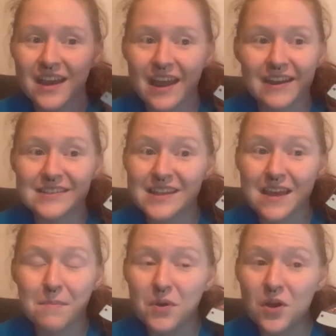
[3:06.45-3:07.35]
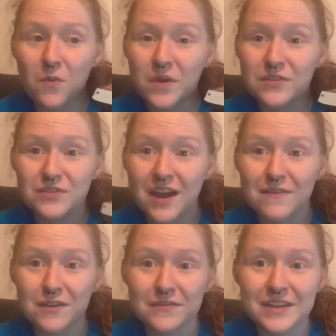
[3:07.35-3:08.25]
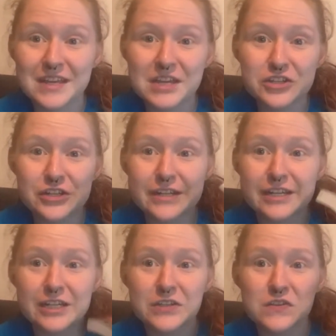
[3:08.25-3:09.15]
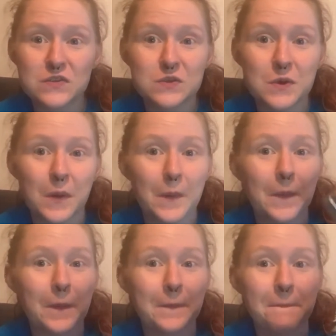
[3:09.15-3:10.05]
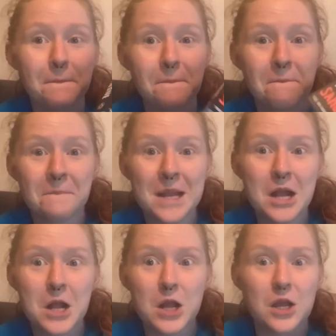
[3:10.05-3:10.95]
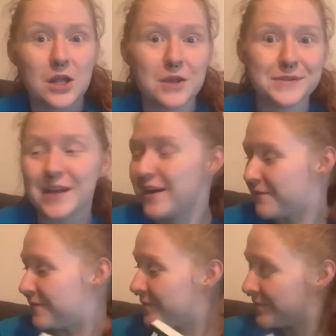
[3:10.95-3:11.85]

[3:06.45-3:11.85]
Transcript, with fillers: And it said a book with travel or vacation in it, so close enough.